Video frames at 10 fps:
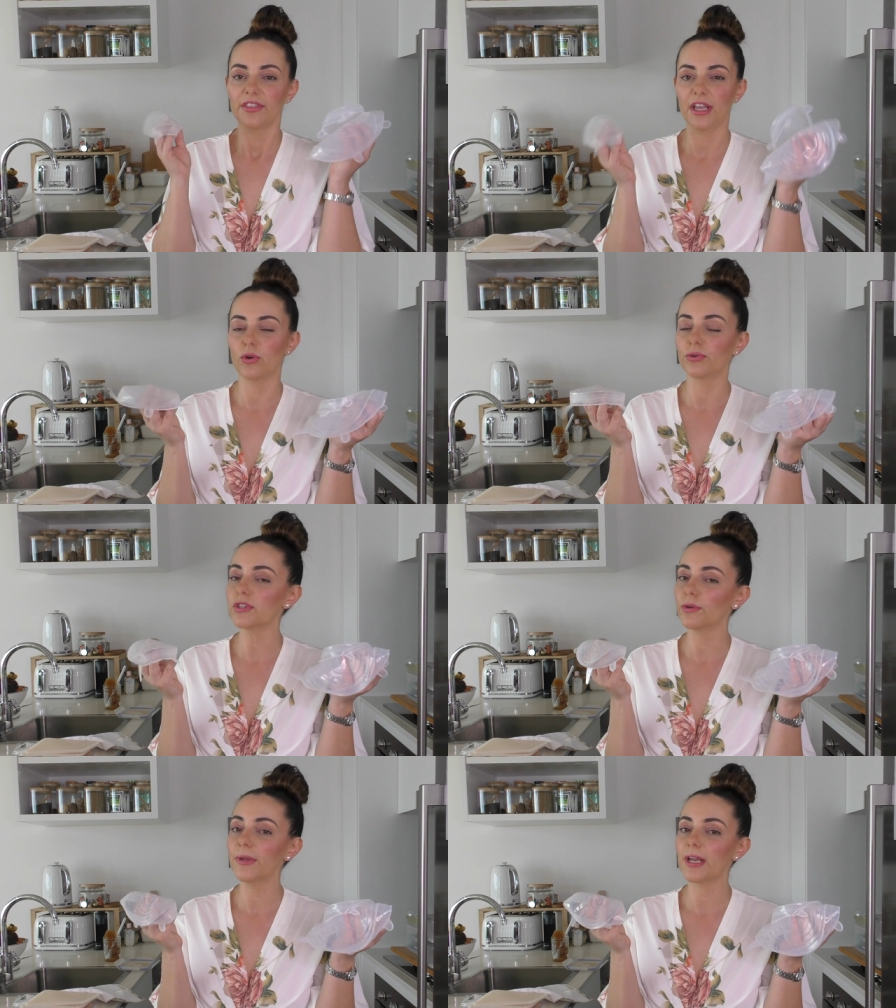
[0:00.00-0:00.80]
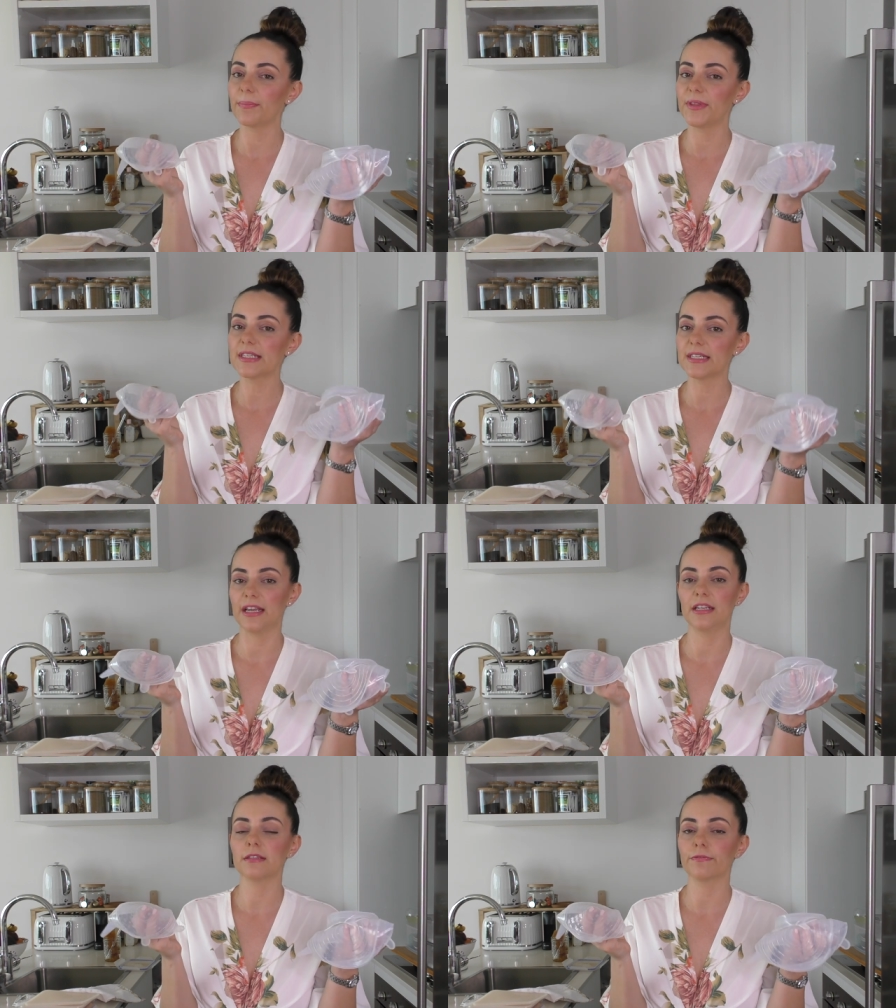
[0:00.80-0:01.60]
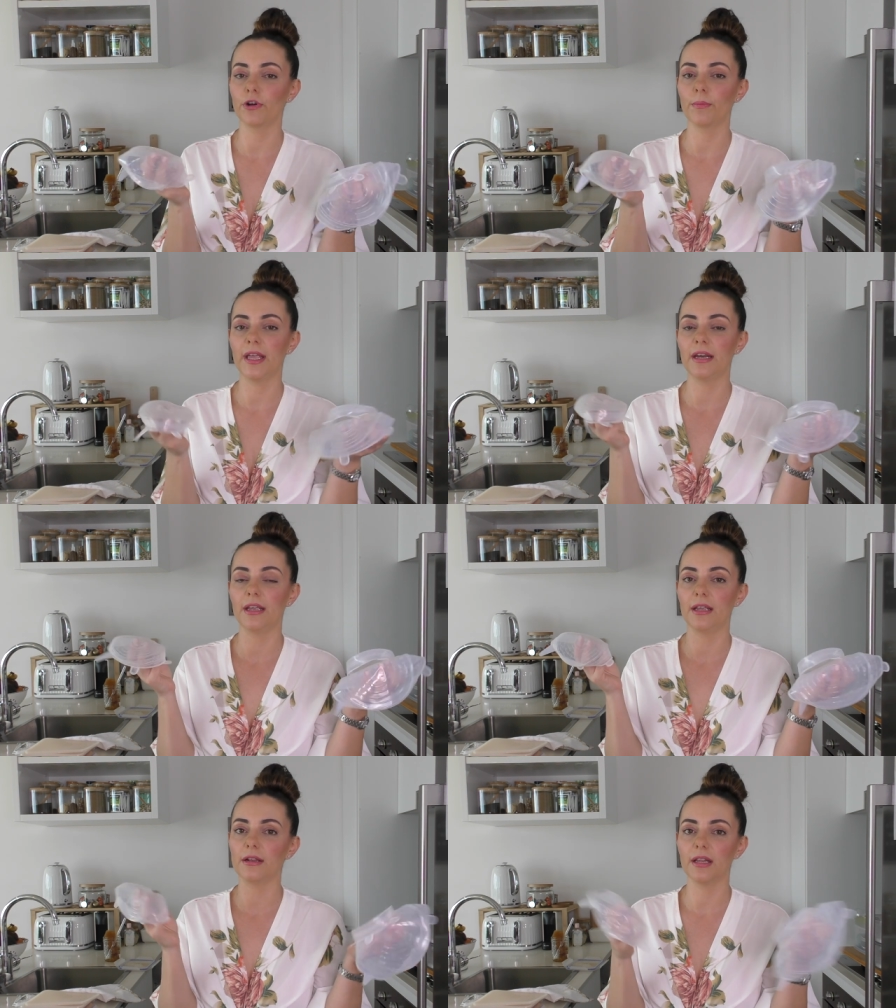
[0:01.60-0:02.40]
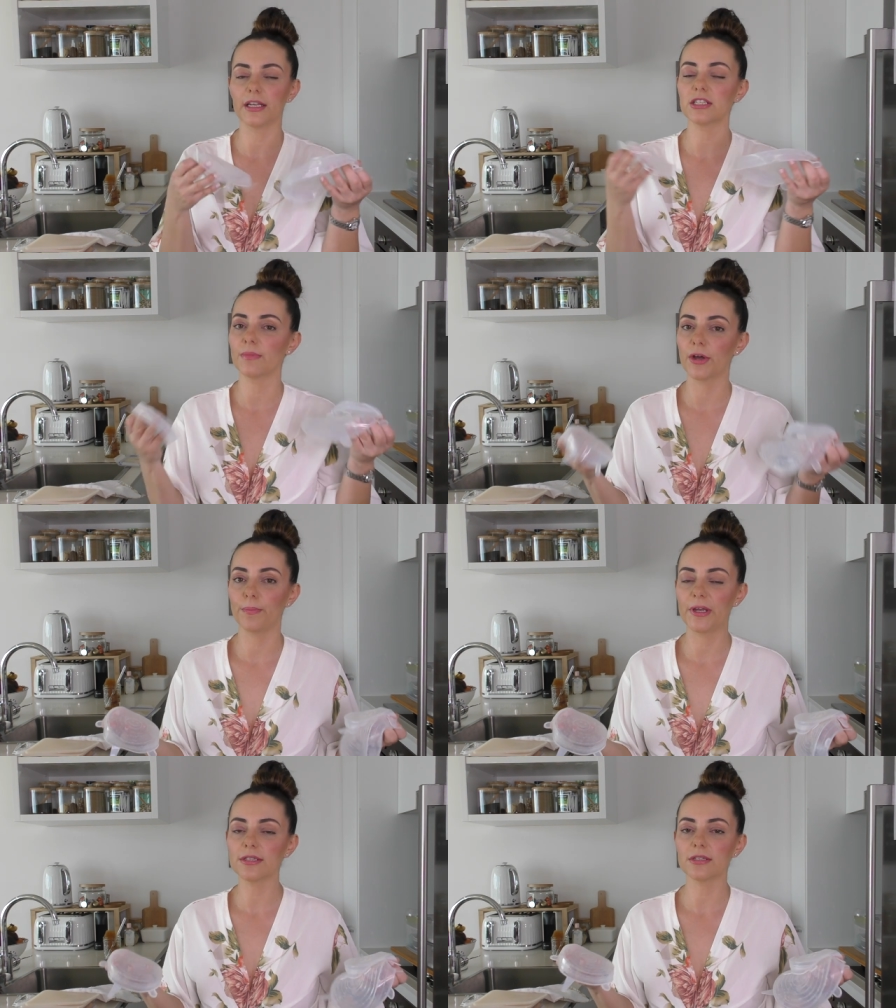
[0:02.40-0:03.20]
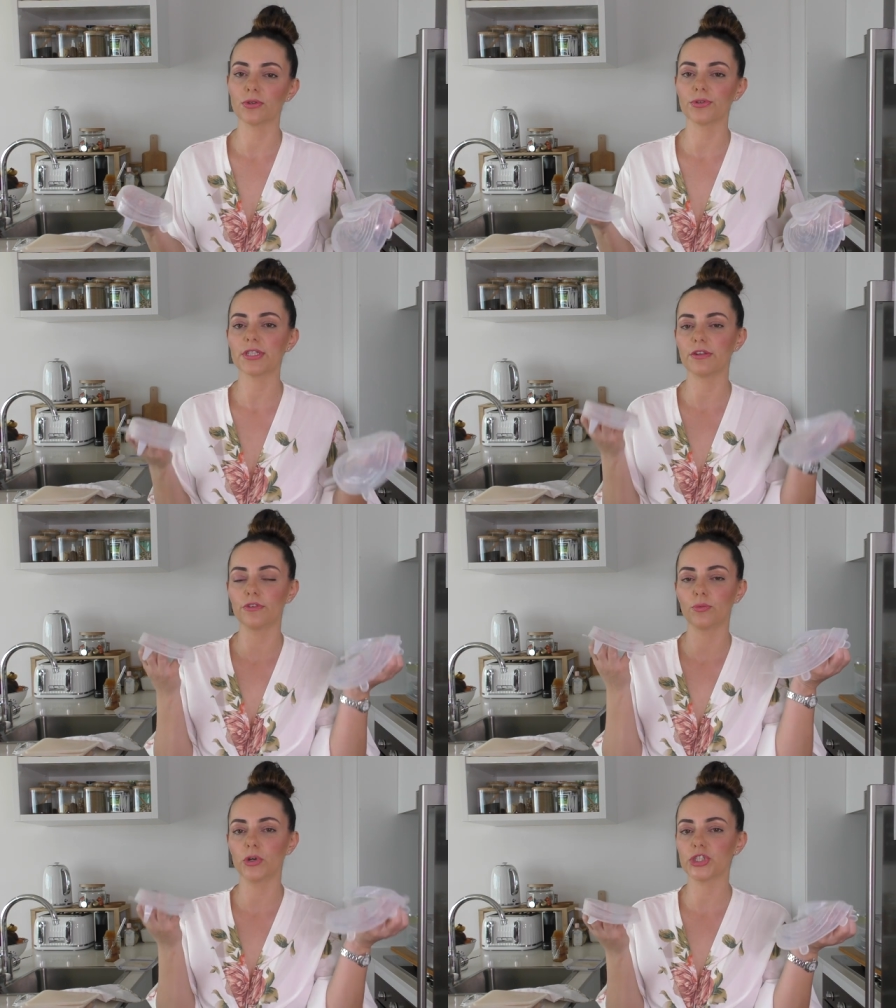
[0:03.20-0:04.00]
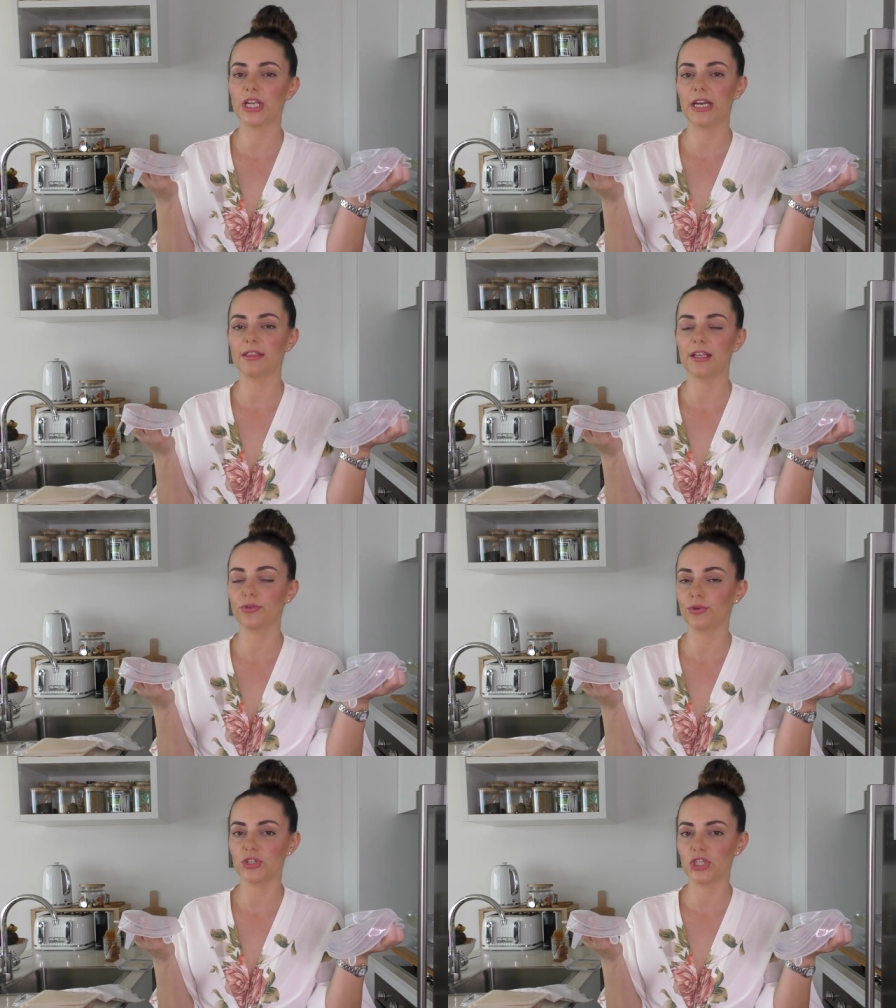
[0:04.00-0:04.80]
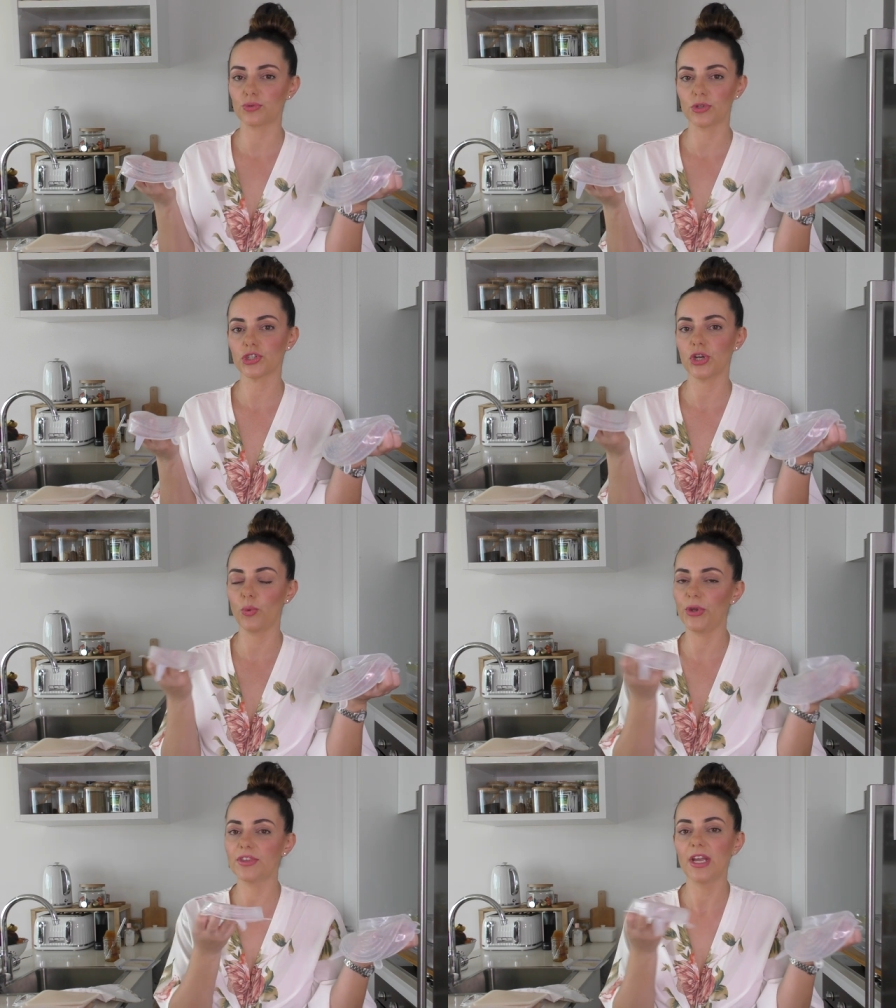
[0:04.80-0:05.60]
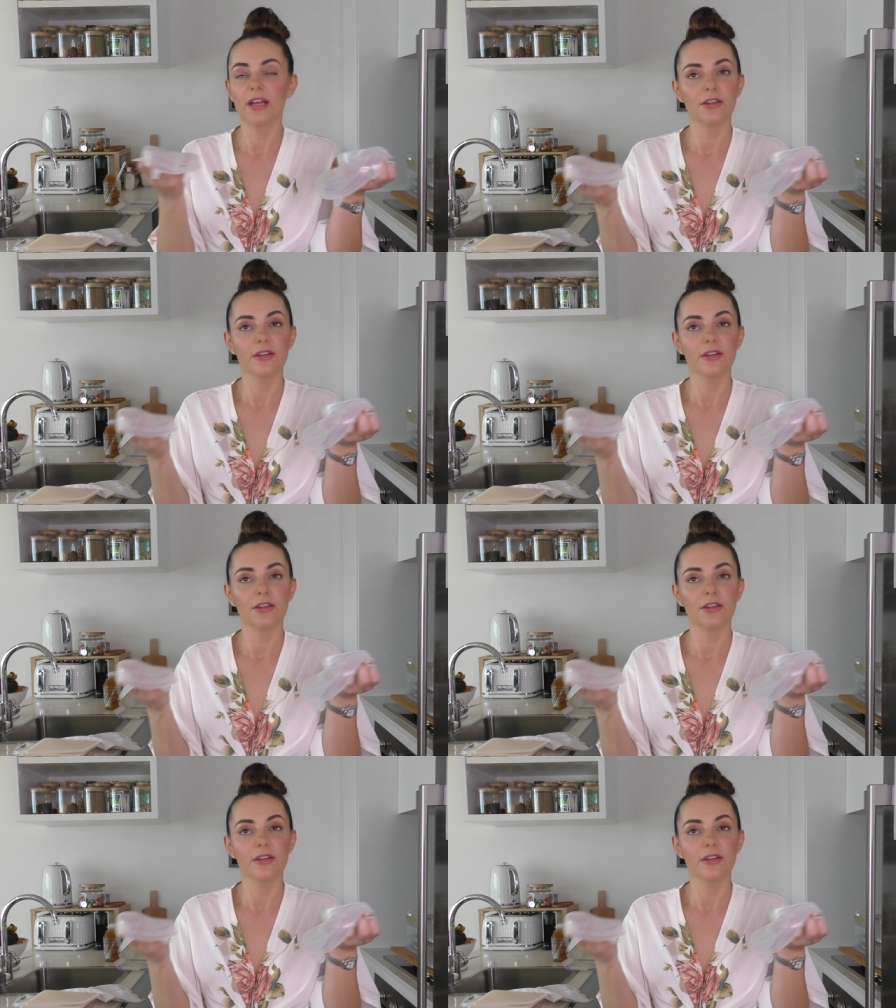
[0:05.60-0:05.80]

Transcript: they also pick up the stains from any like tomato based sauce if you're washing anything through the dishwasher with